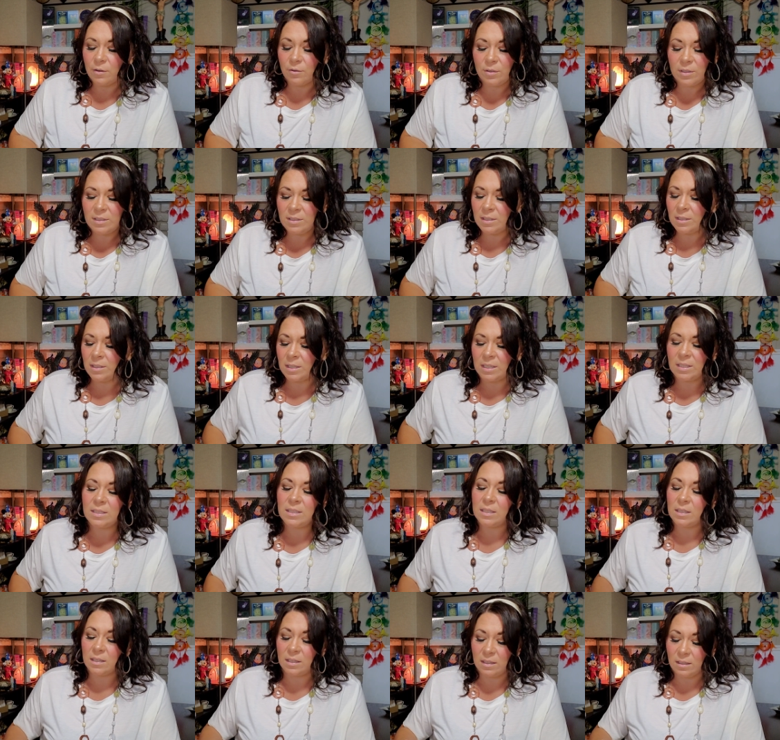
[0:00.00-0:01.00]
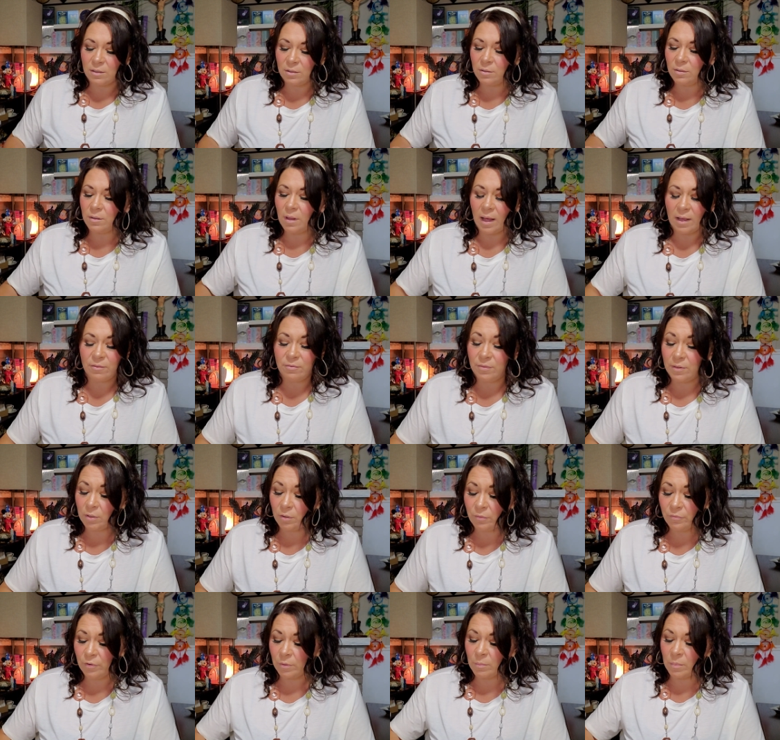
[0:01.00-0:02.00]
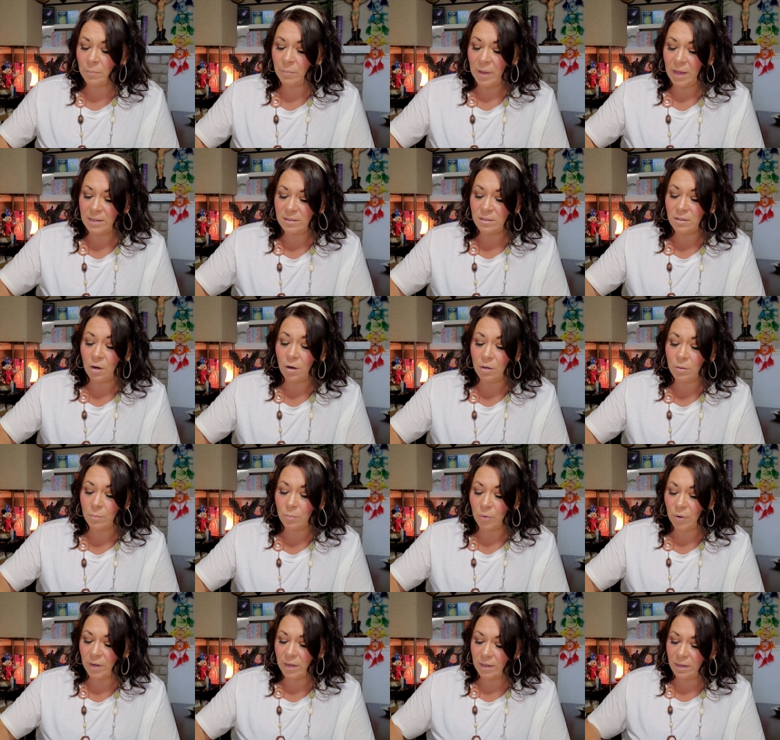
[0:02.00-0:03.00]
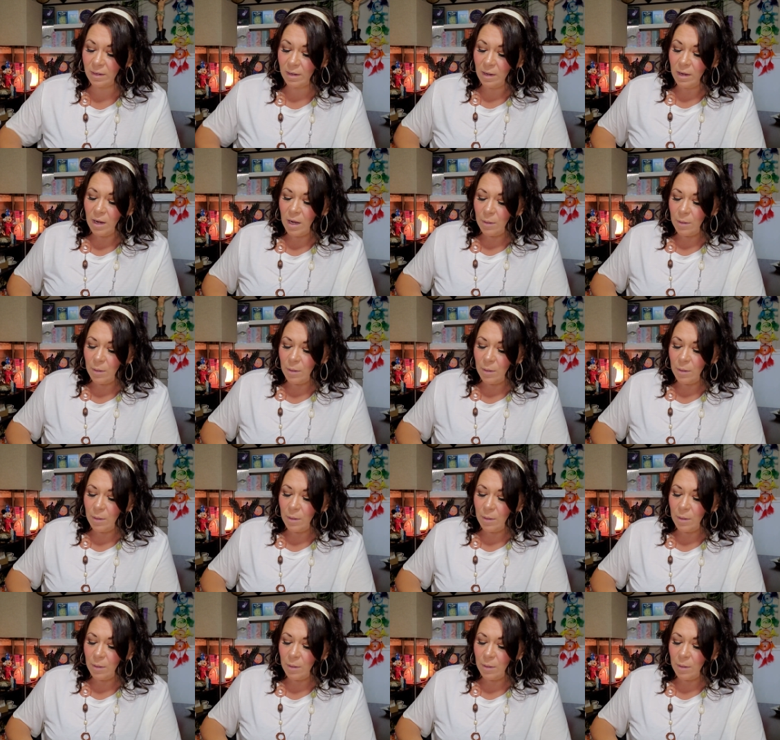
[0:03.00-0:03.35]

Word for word: There is a need to heal, I feel, from a past heartbreak.